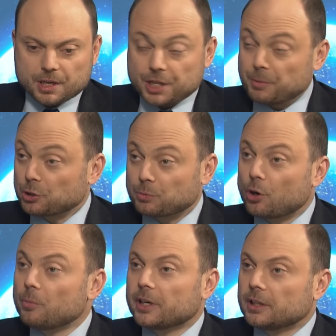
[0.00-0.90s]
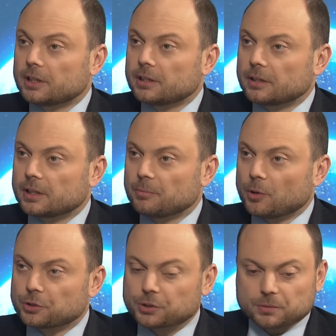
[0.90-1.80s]
the most prominent, the
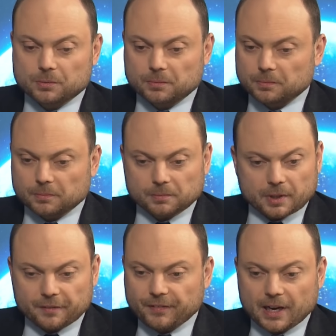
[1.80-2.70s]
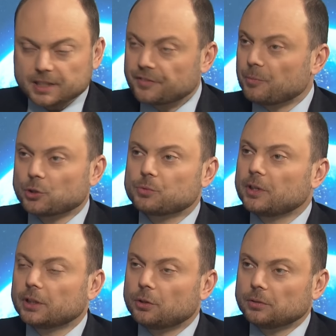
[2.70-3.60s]
most effective, the most
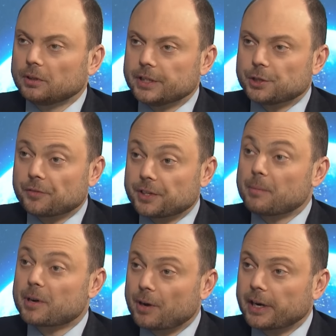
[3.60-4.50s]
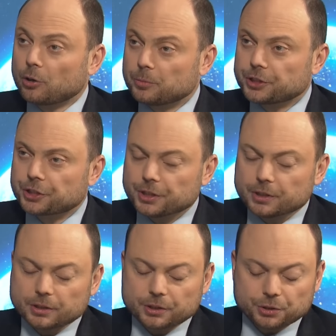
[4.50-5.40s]
well-known leader of the democratic opposition
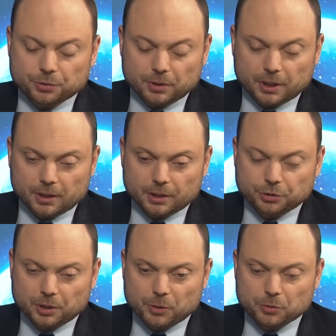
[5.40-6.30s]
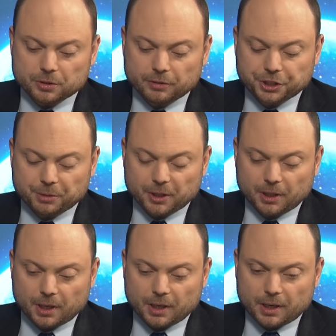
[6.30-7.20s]
to the Putin regime.
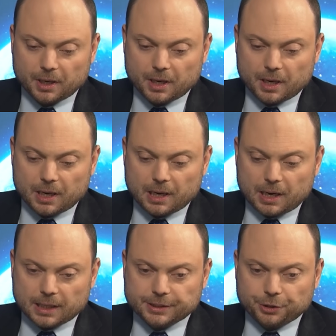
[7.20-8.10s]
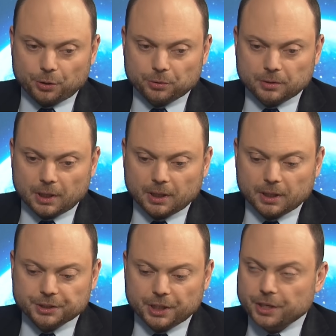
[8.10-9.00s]
And as you know,
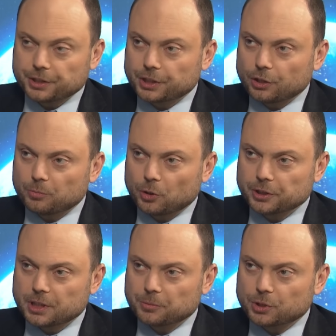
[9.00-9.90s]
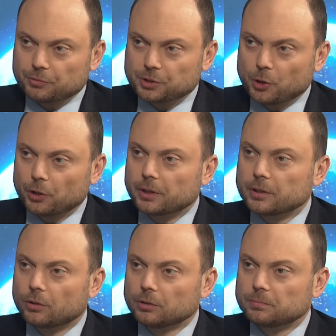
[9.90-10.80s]
10 years ago, Boris Nemtsov was murdered
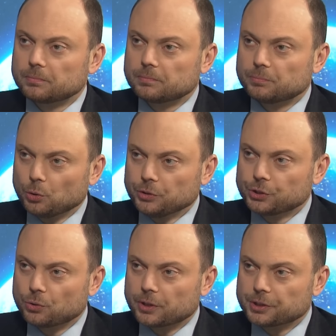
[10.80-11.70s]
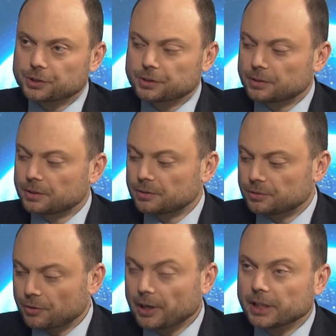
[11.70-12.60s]
on Putin's orders
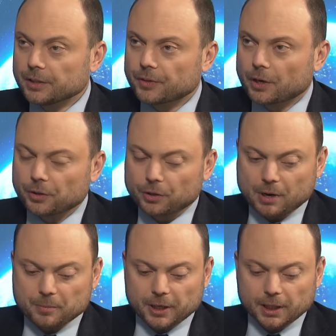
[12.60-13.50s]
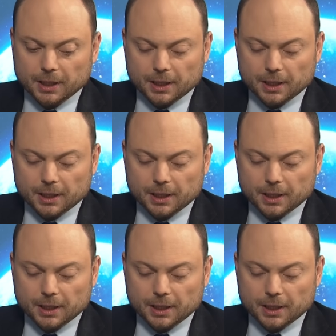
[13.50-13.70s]
directly in front of the Kremlin.